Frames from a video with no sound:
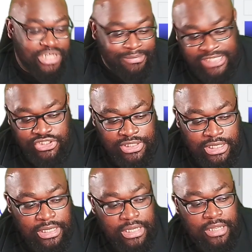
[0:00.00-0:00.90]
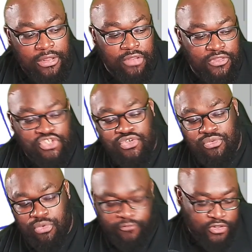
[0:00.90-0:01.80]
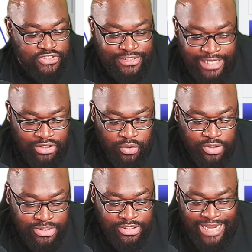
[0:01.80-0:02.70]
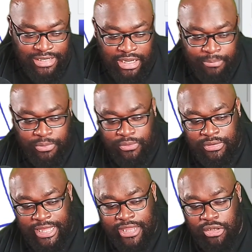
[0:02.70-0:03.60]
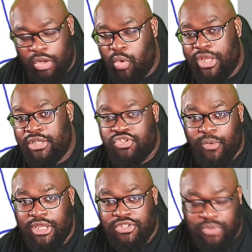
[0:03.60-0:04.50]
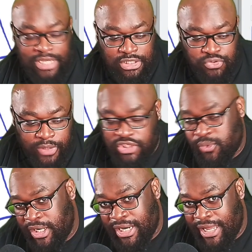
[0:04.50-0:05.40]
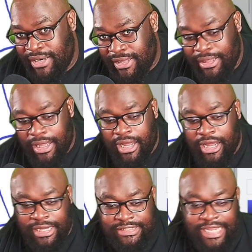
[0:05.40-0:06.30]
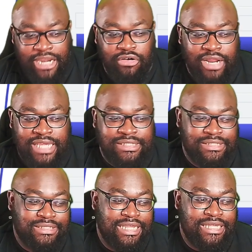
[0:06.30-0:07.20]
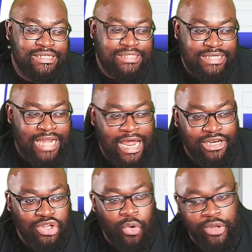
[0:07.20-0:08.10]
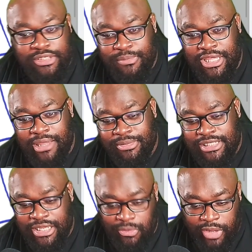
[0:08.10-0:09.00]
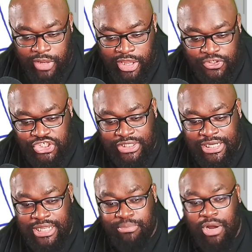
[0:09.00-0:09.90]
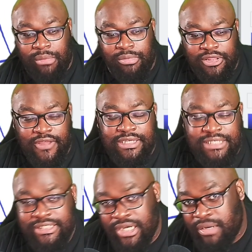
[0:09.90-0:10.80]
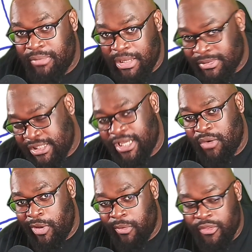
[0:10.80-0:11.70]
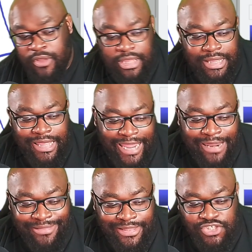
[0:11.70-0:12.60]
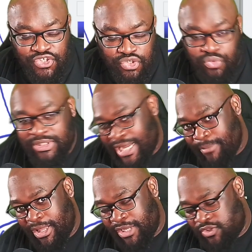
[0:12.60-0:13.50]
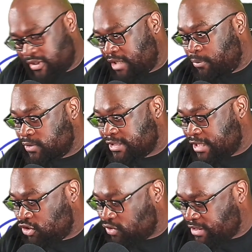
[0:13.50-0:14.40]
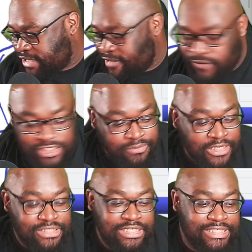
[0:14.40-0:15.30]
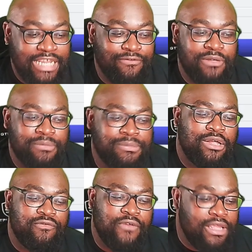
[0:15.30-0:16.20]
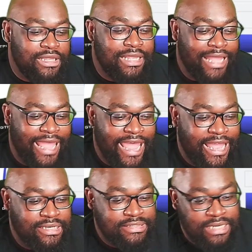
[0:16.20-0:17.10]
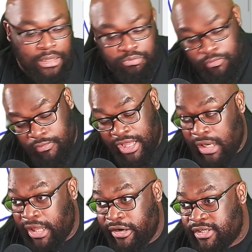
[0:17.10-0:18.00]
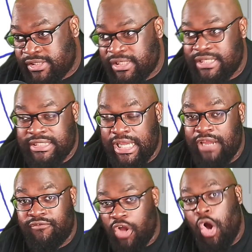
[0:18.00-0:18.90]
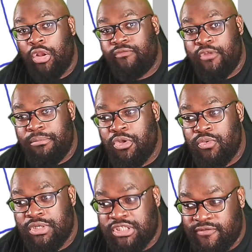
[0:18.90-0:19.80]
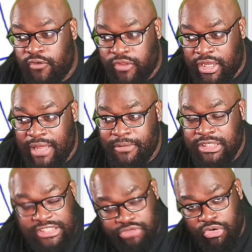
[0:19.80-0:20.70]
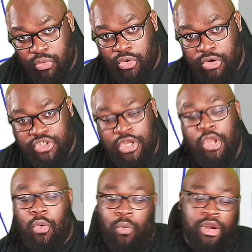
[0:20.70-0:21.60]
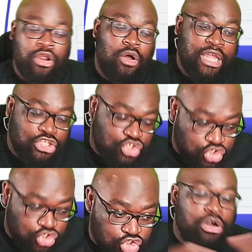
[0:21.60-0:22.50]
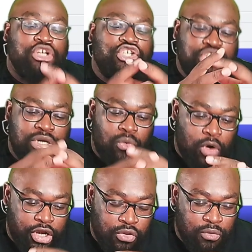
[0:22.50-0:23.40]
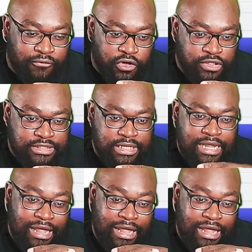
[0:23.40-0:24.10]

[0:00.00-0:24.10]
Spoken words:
Essentially, this new universe is not going to end up like Logan 2029. Xander Rice is not going to be able to get away with the shit that he probably thinks he's going to be able to get away with in this new timeline. So Deadpool's essentially safe. He's essentially saved himself and hilariously saved all of the mutants for the coming Secret Wars, where they all get scrunched into one universe.